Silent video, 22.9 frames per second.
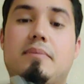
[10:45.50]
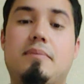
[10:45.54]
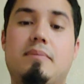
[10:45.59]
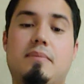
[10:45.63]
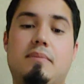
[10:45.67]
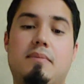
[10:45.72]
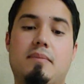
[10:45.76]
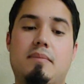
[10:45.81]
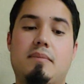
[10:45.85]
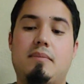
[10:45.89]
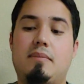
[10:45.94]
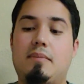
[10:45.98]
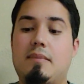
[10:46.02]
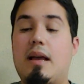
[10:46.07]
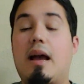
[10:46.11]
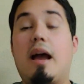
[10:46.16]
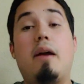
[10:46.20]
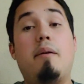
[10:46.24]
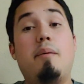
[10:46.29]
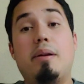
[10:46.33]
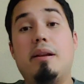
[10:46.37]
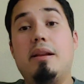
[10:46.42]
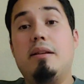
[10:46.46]
I really,
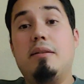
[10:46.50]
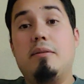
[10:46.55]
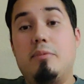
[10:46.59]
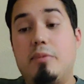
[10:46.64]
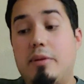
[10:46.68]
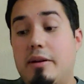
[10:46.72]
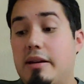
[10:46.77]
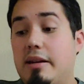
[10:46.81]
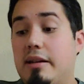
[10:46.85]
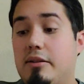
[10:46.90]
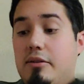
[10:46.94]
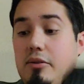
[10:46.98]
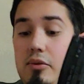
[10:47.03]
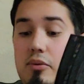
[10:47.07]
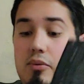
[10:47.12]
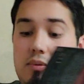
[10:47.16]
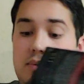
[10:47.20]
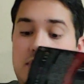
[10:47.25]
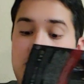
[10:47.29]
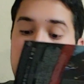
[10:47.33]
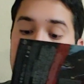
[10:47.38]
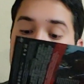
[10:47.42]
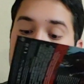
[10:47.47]
really do dig
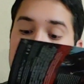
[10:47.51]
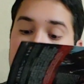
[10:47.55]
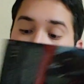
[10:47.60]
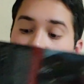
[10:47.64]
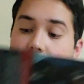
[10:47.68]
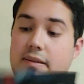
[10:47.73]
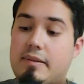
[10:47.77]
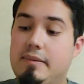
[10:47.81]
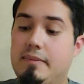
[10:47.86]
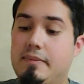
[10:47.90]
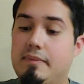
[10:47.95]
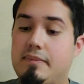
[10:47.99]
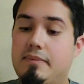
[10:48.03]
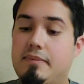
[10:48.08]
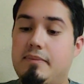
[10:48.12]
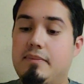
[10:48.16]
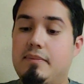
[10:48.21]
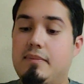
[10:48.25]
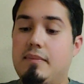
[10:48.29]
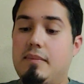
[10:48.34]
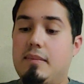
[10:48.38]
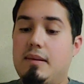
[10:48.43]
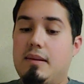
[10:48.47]

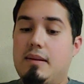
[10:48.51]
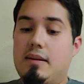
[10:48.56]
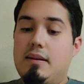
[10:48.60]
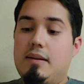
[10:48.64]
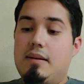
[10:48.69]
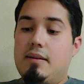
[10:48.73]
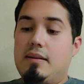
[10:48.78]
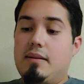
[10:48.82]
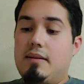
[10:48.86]
this.